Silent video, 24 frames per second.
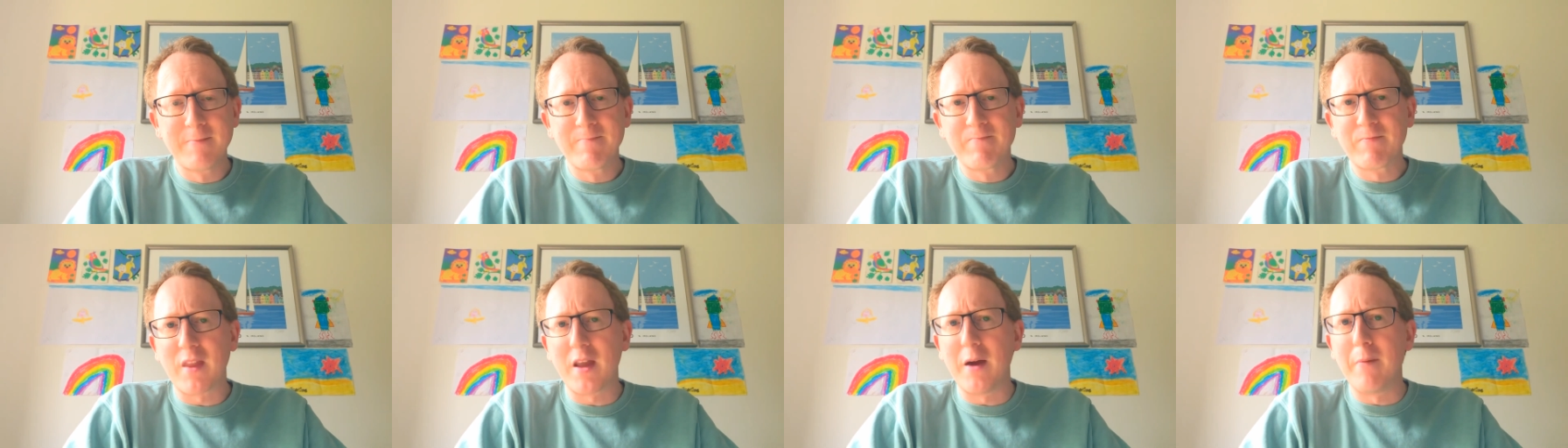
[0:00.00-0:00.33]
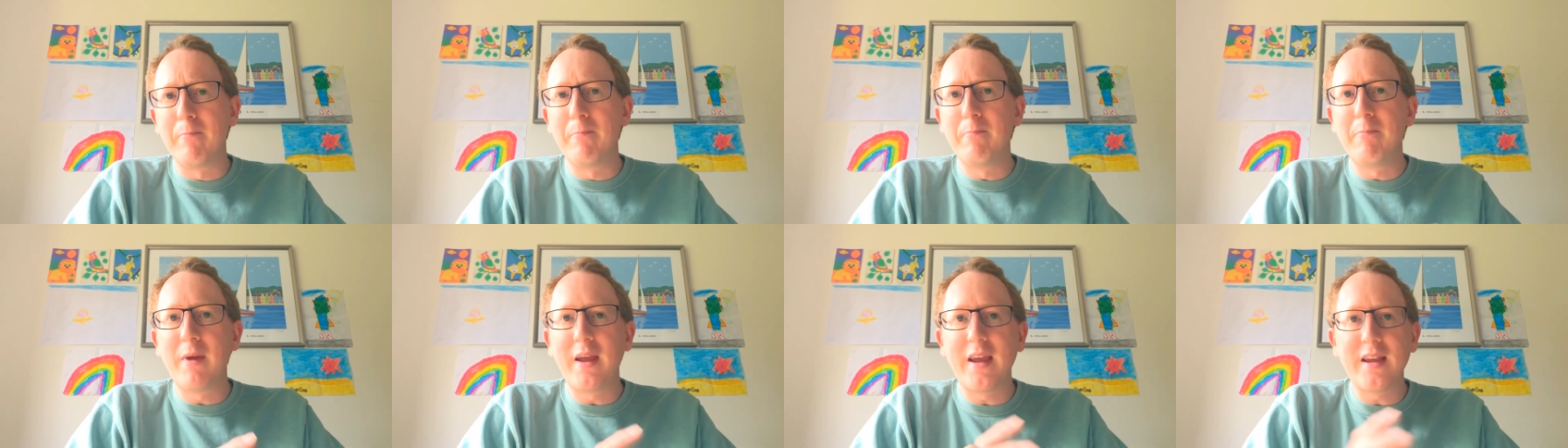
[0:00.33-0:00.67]

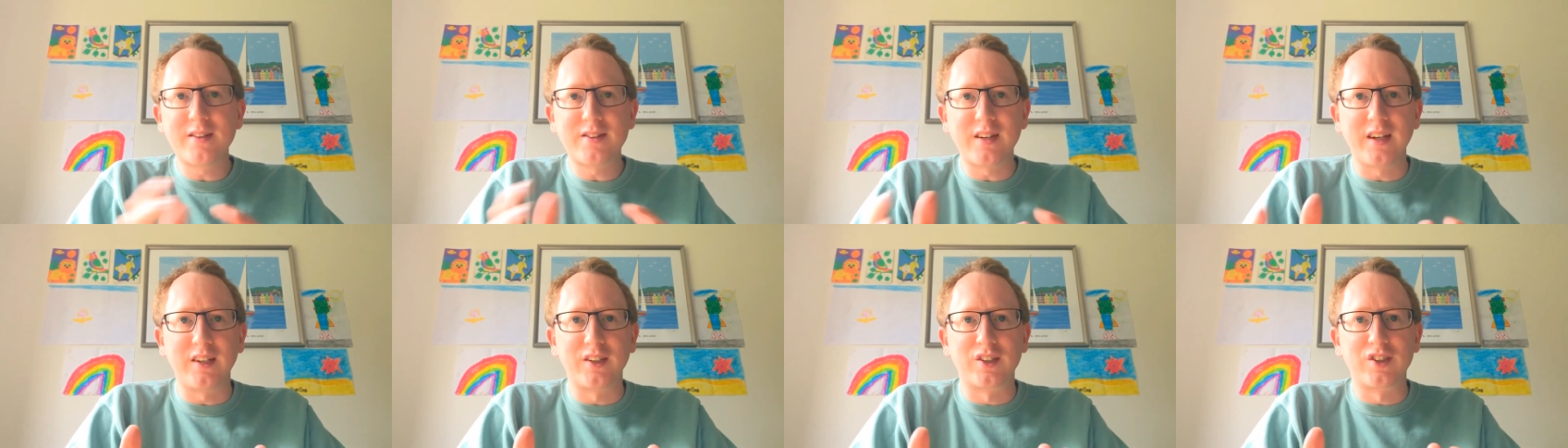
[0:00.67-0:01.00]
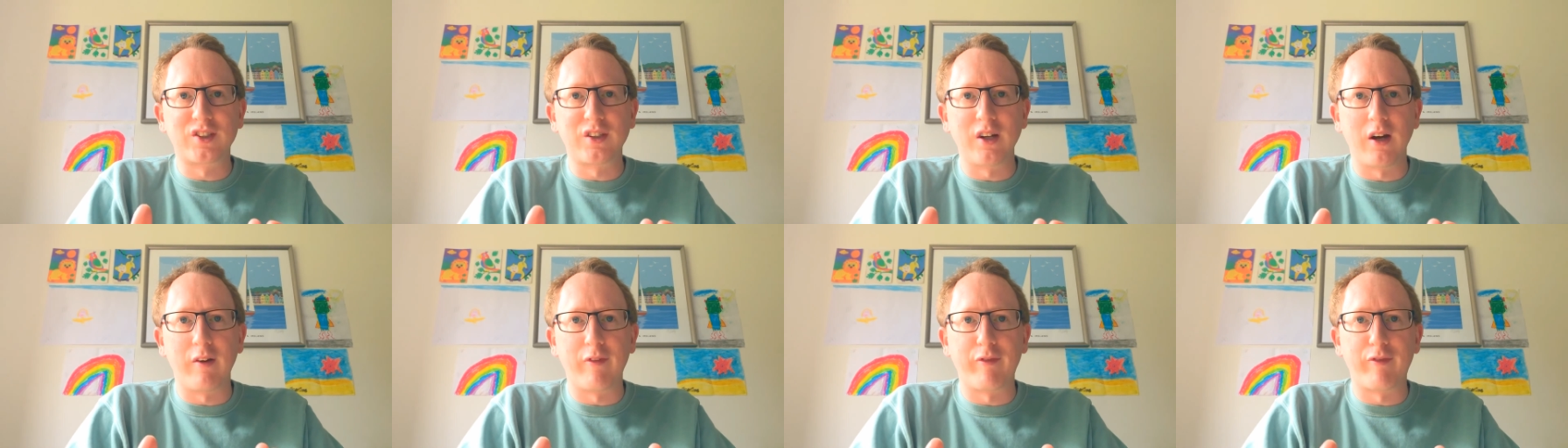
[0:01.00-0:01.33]
Amazing
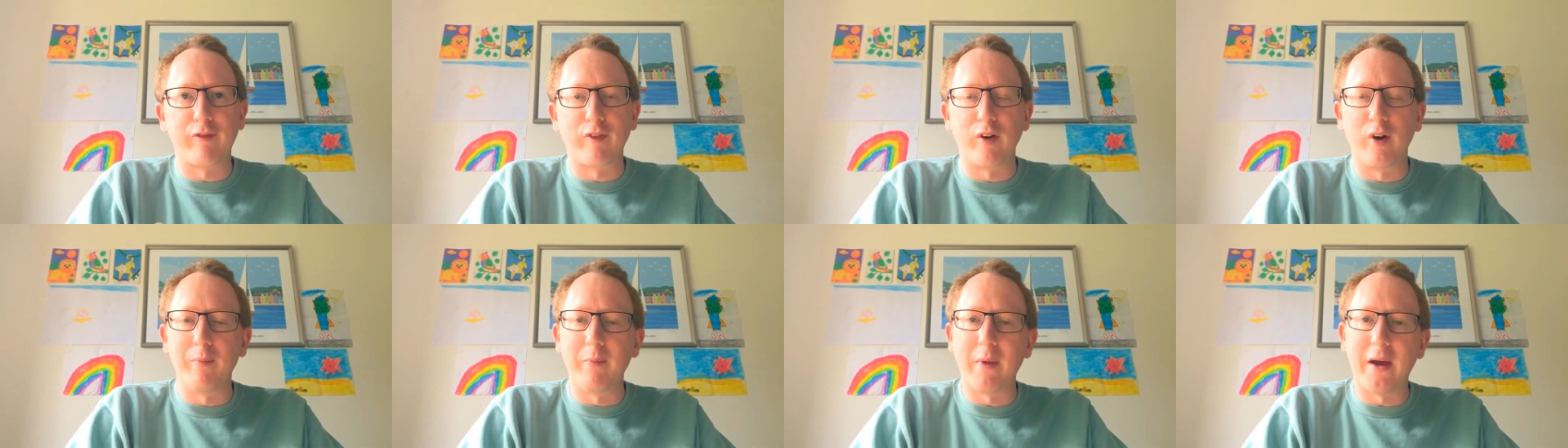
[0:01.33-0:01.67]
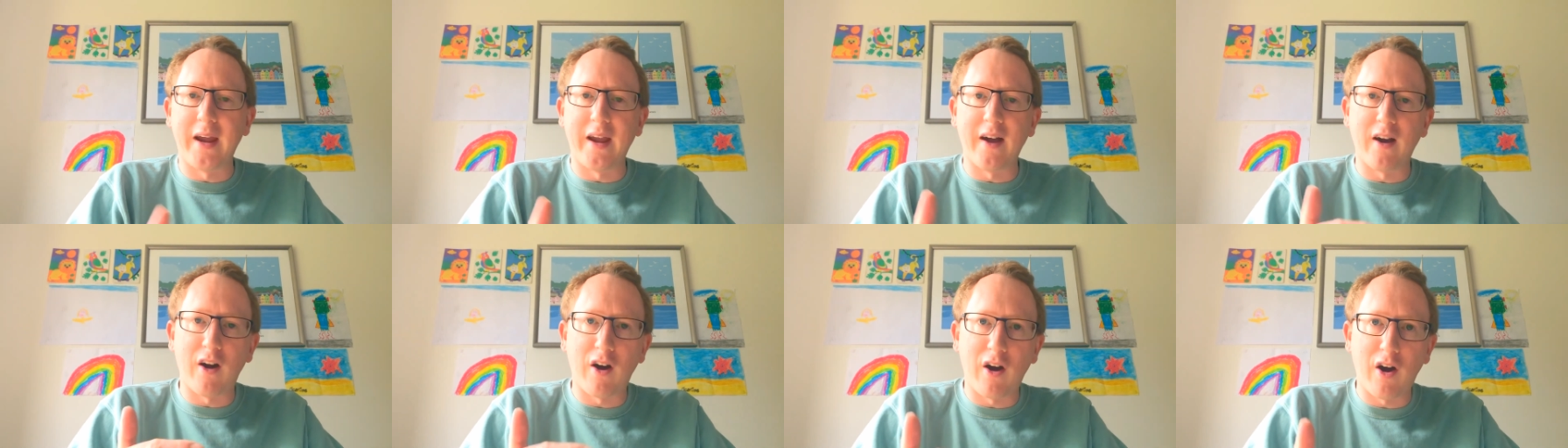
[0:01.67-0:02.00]
stuff from
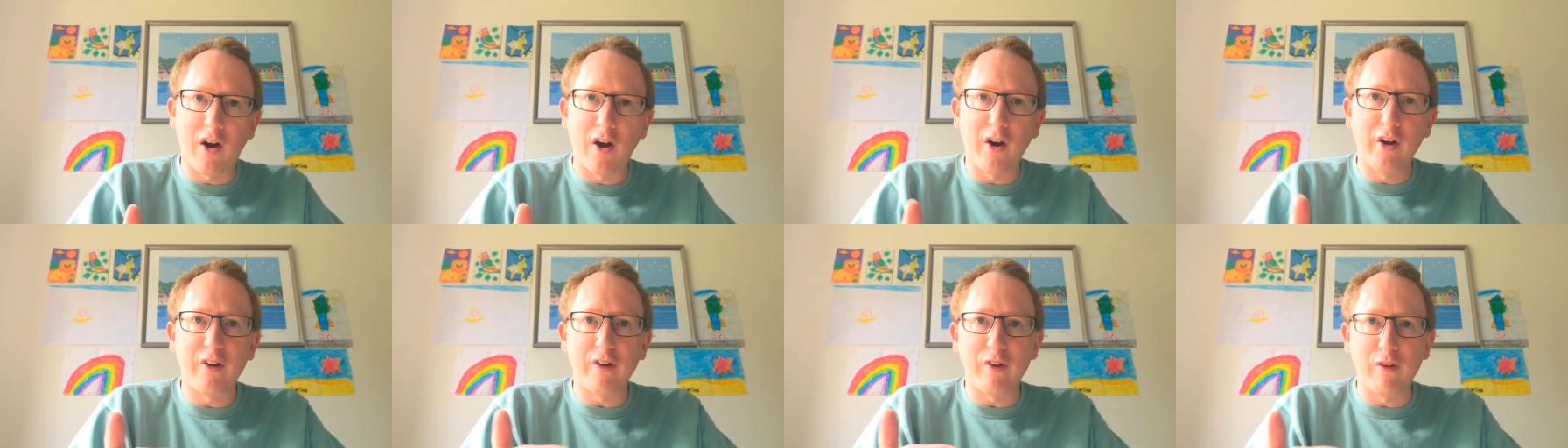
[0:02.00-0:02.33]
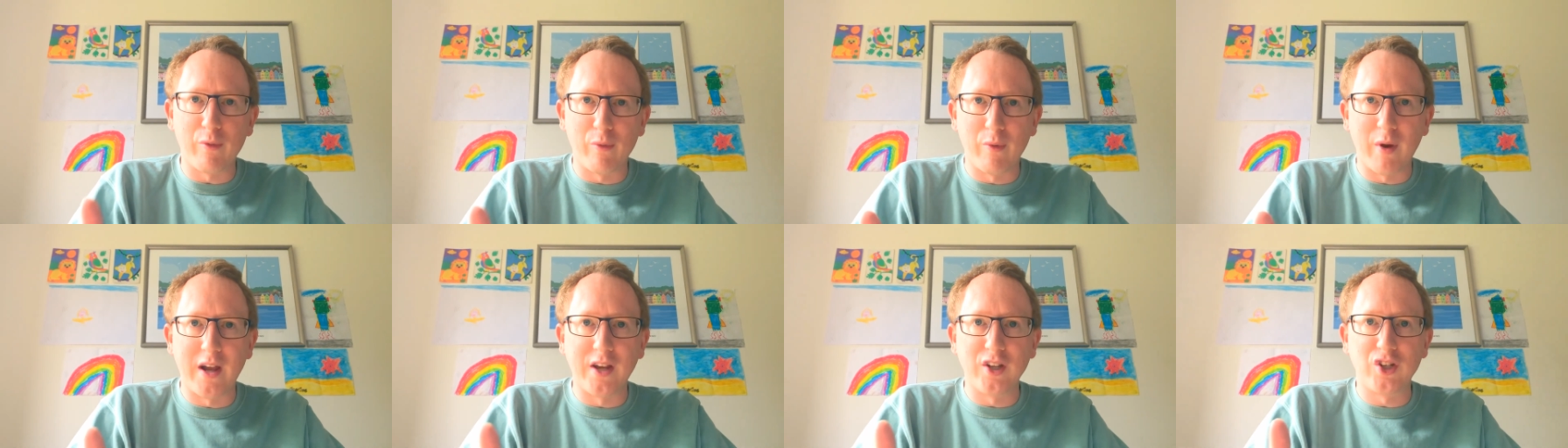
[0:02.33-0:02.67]
a
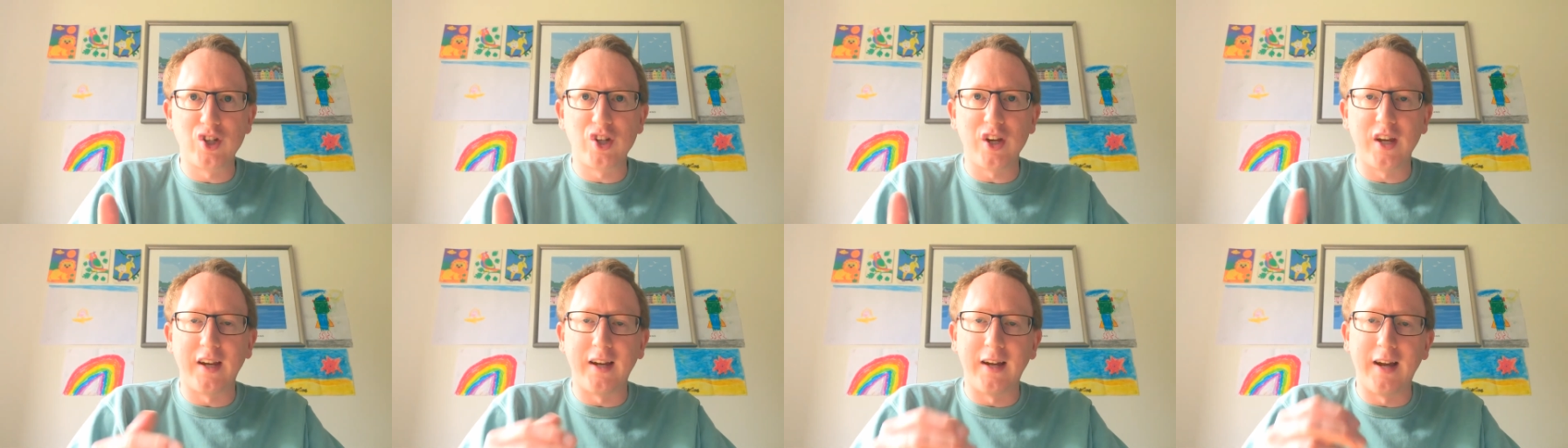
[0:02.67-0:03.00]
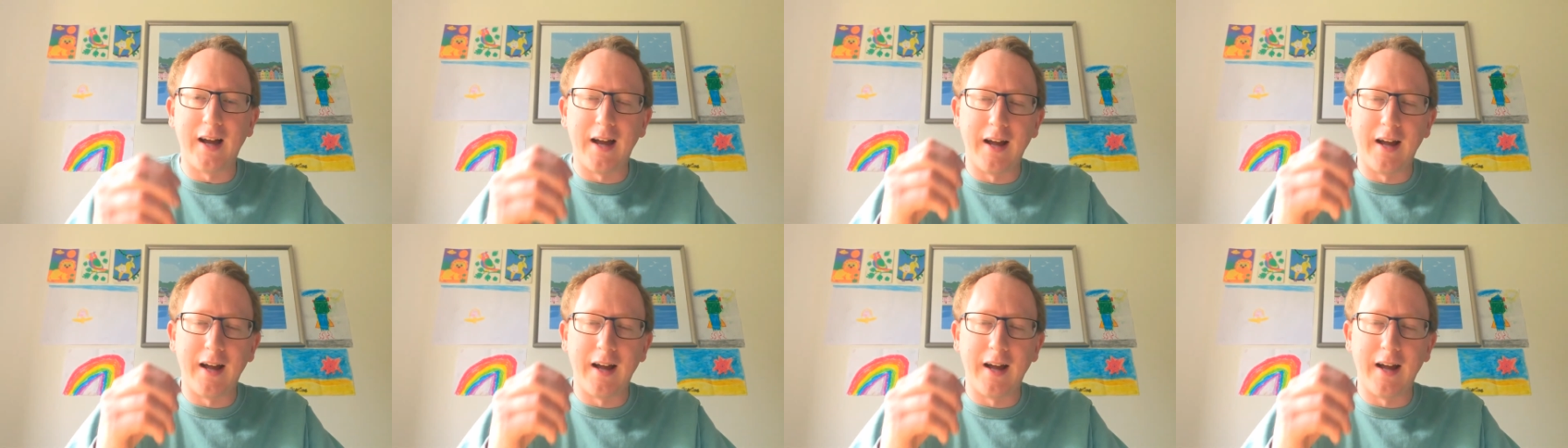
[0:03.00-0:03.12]
heart-wrenching